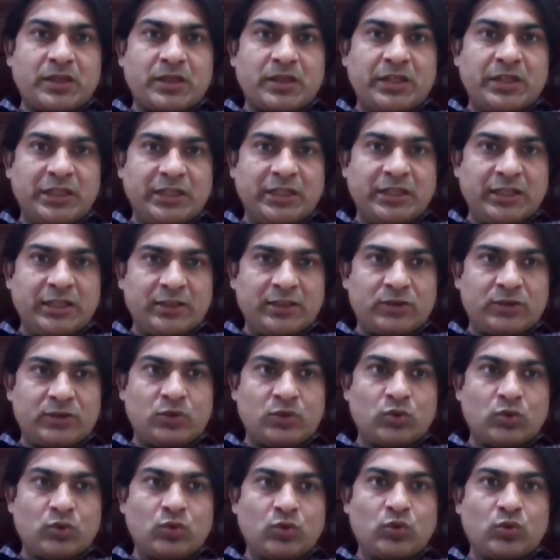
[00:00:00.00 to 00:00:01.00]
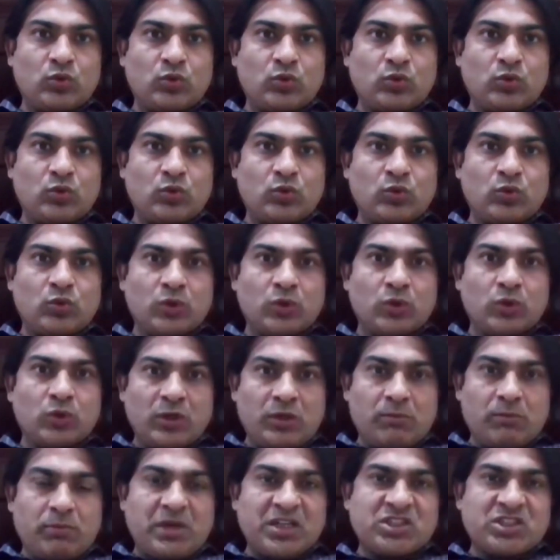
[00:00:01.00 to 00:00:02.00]
needle through
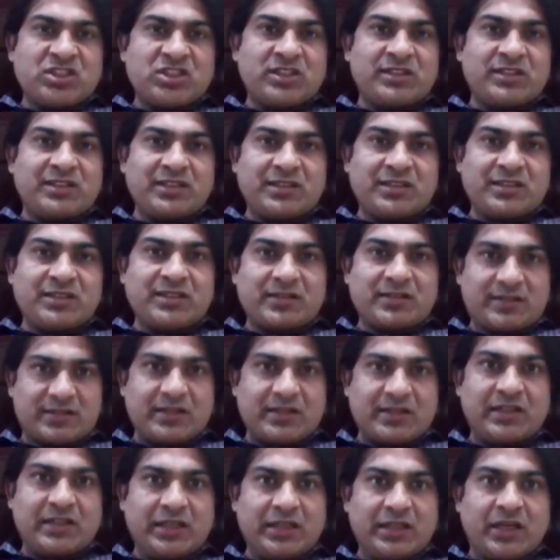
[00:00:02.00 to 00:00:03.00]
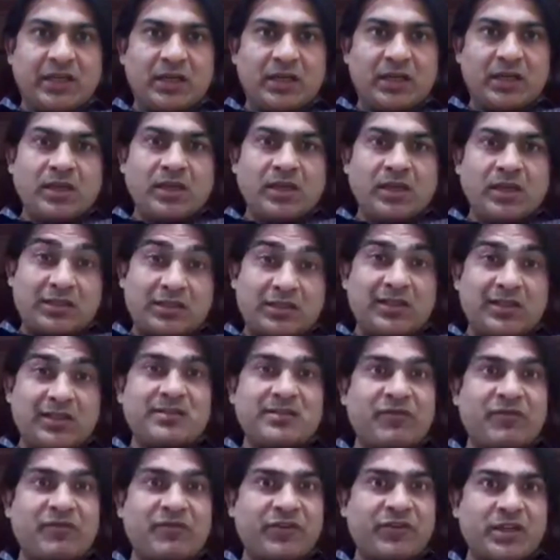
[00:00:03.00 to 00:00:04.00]
partial thickness sclera, there is a
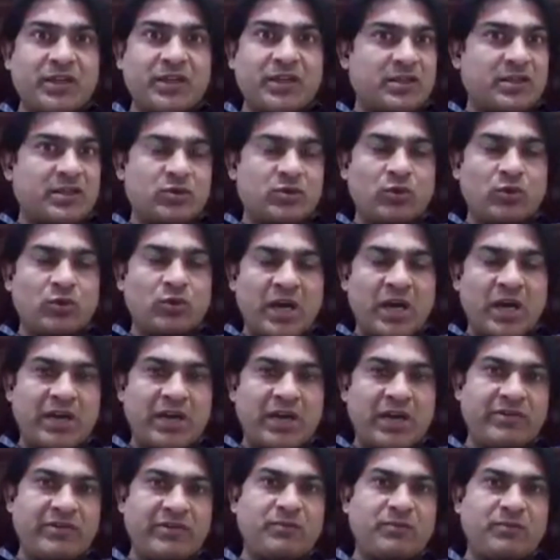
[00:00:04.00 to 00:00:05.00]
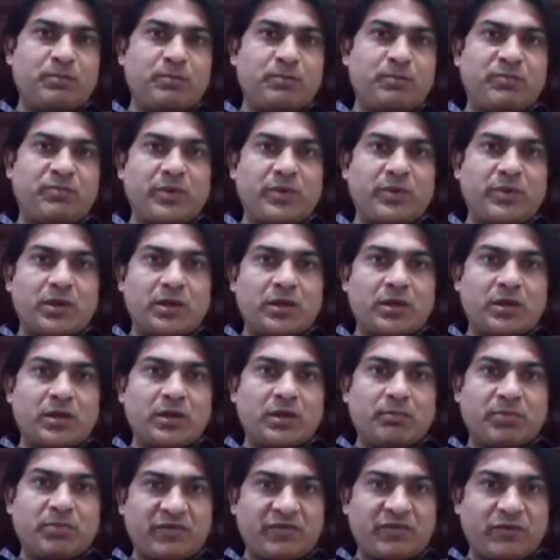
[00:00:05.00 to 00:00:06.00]
fear. Though I haven't
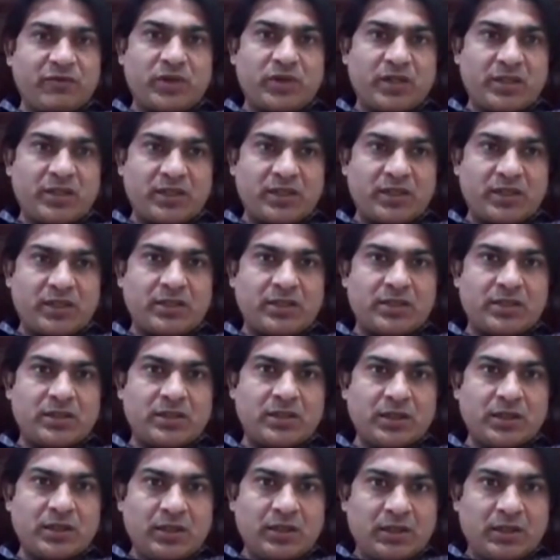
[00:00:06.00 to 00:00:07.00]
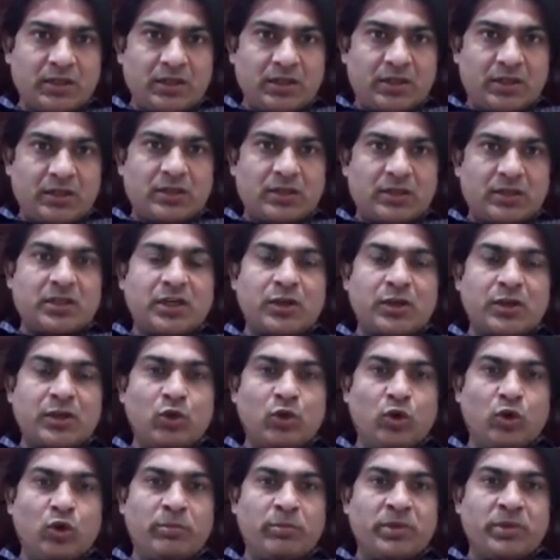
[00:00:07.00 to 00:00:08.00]
perforated the
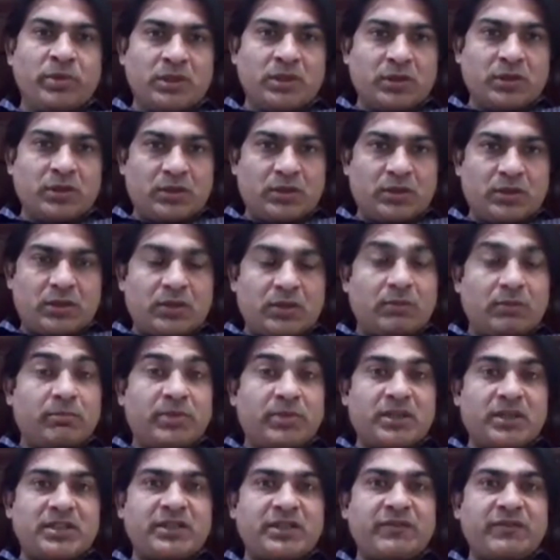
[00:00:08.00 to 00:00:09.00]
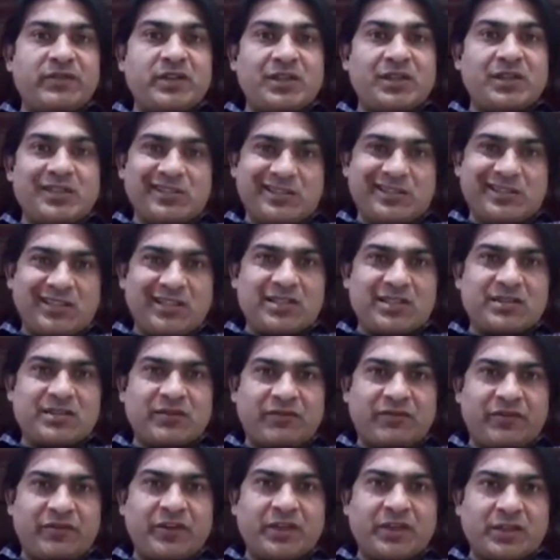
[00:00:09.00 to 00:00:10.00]
globe, but definitely there is
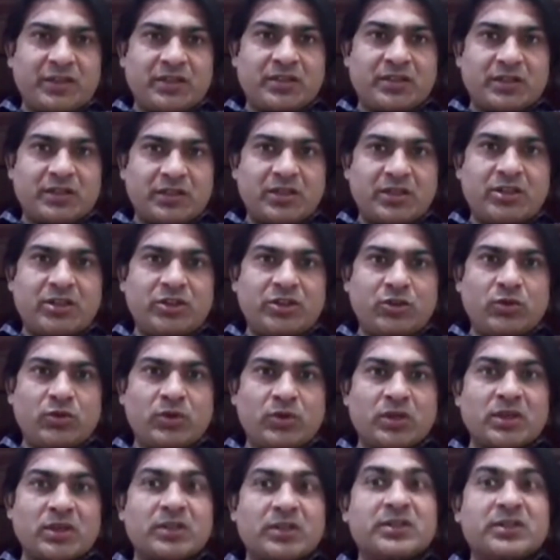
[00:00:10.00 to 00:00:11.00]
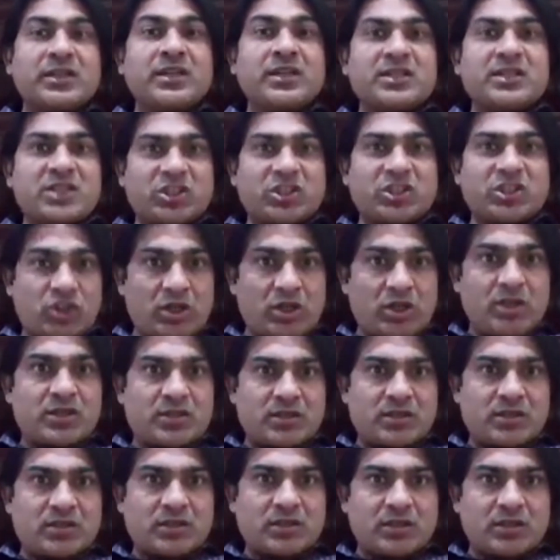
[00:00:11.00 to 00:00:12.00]
a fear in your. There is a
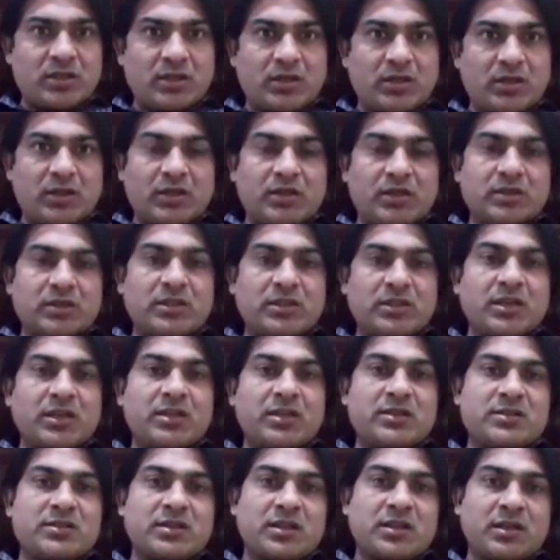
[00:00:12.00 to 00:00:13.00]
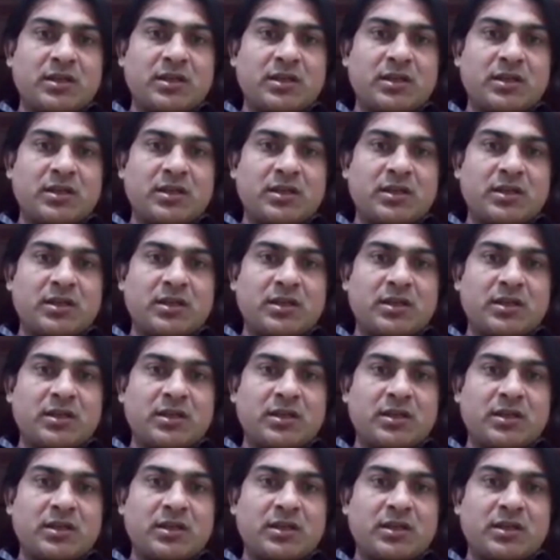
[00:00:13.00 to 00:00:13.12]
chance. There is